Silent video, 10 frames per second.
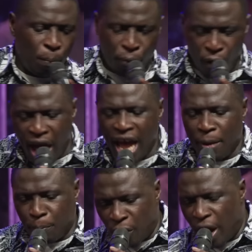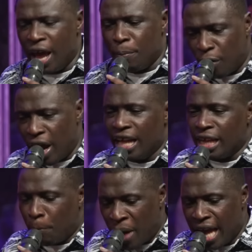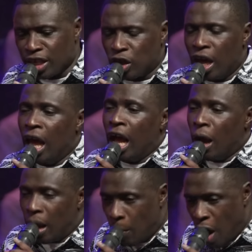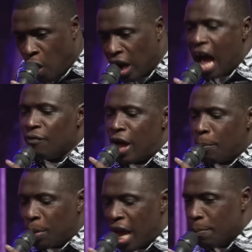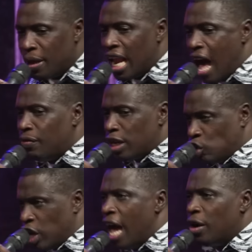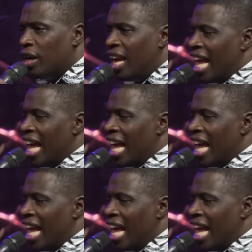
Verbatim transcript: Pray, pray, pray. The pains. Oh, love that baby. Love that child.